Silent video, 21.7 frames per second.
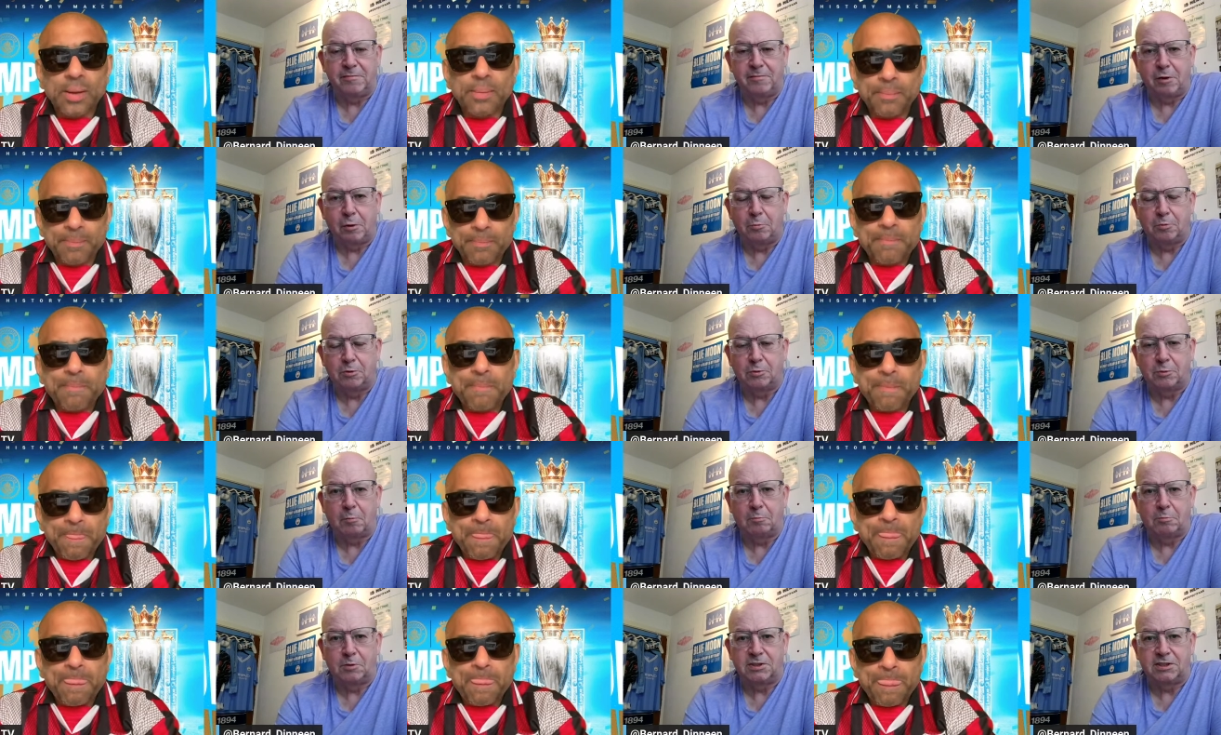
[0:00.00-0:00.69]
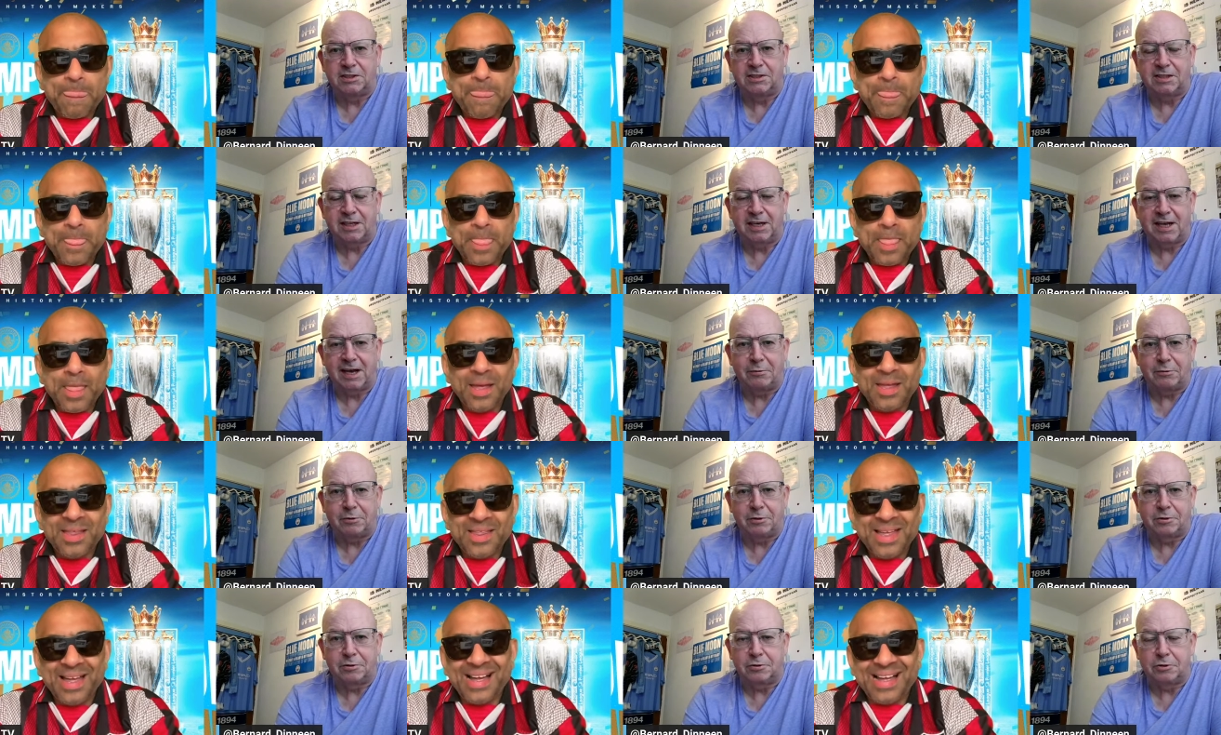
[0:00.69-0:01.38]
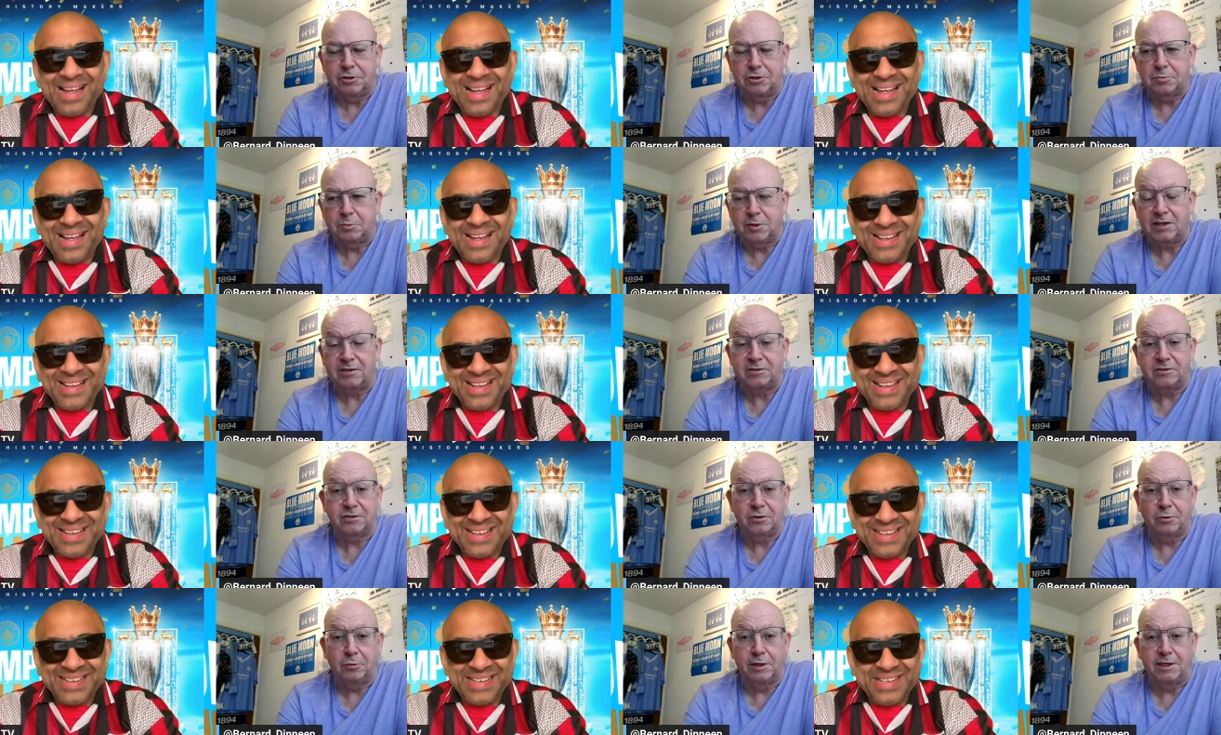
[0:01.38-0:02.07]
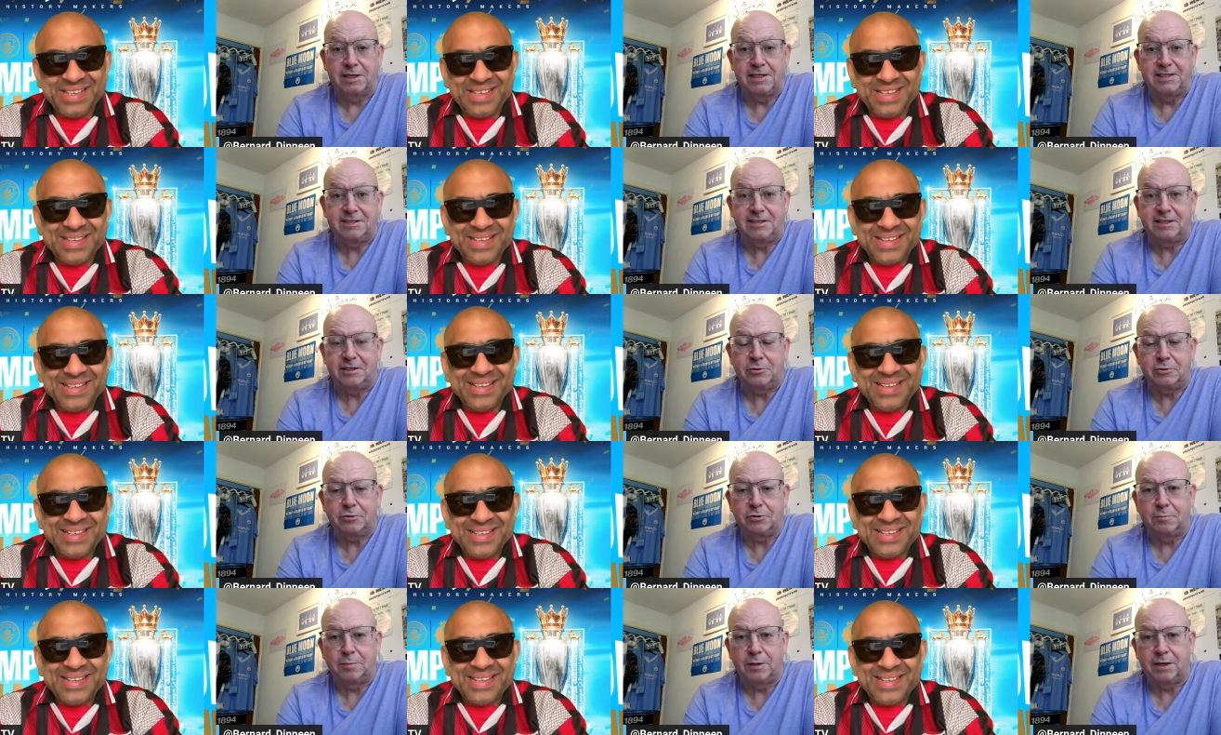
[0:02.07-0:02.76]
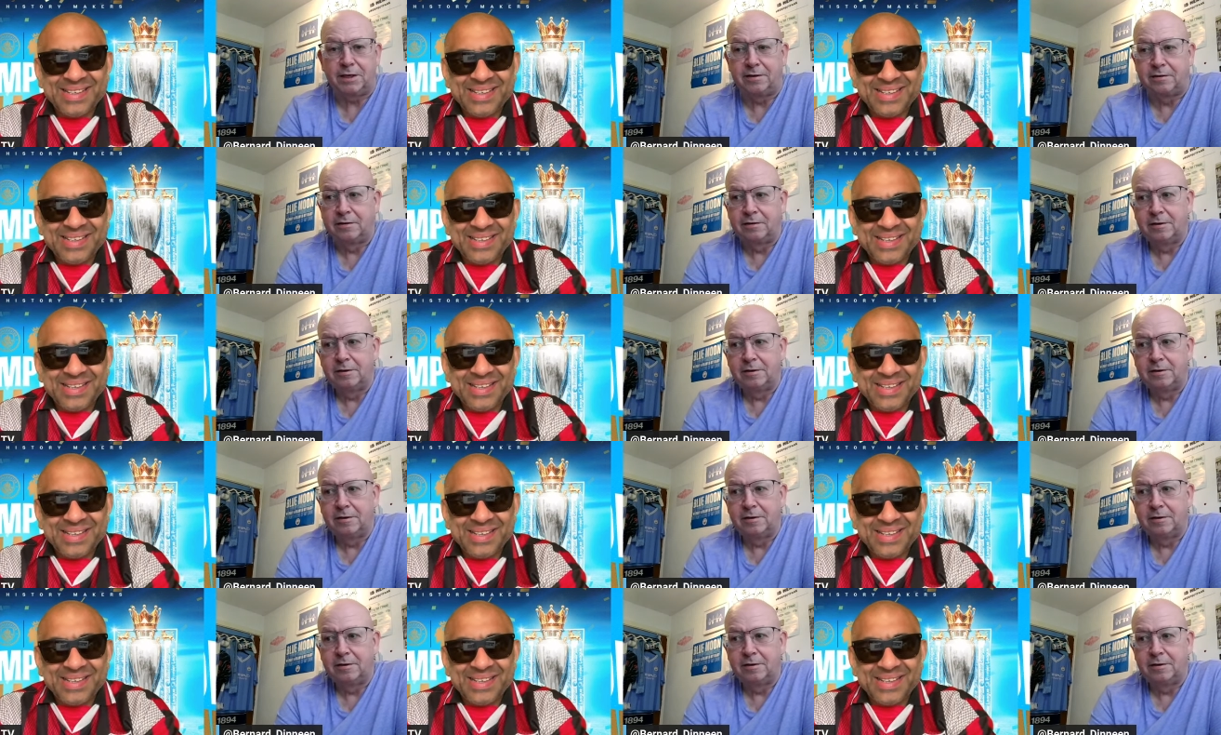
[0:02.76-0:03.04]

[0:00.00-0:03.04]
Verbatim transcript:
Speaker 1: though the one was disallowed, of course. So that so easily could have been